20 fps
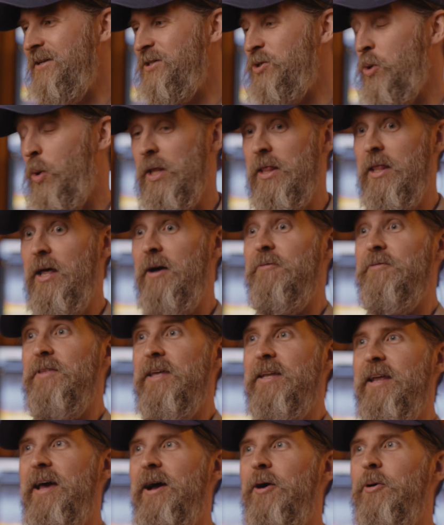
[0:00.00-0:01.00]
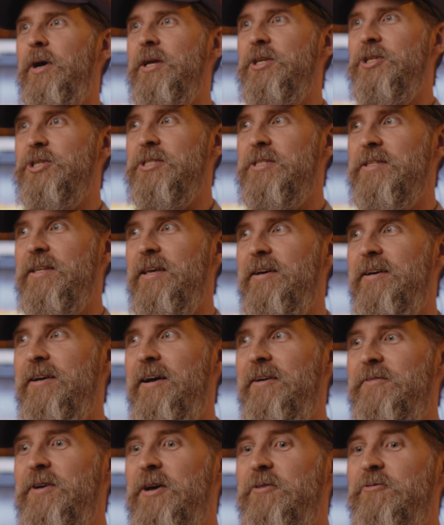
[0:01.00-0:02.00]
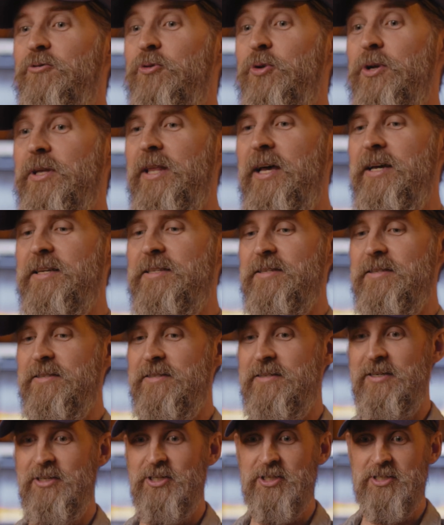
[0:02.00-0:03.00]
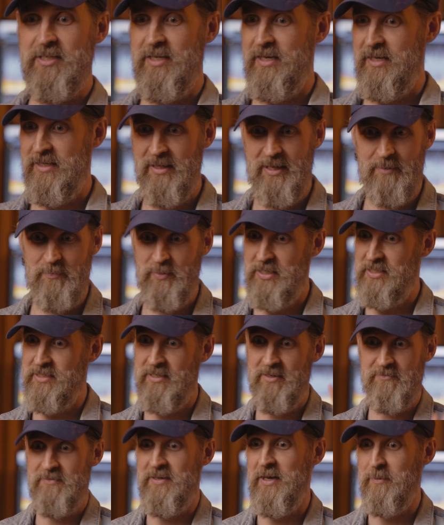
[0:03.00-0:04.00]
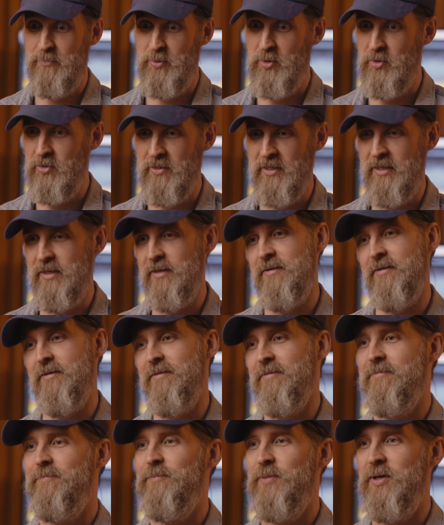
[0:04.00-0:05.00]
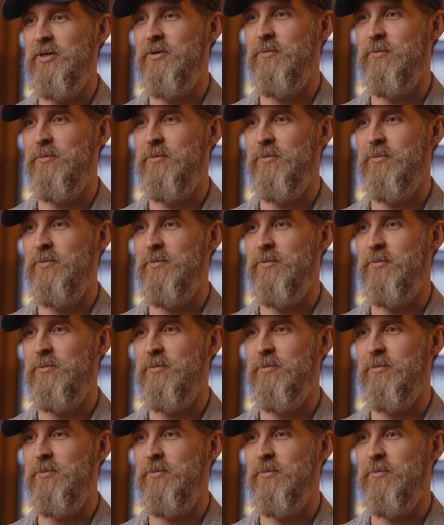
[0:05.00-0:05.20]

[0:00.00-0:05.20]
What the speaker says: So I love that now I just like, I've got free license to just like let myself get pulled in and be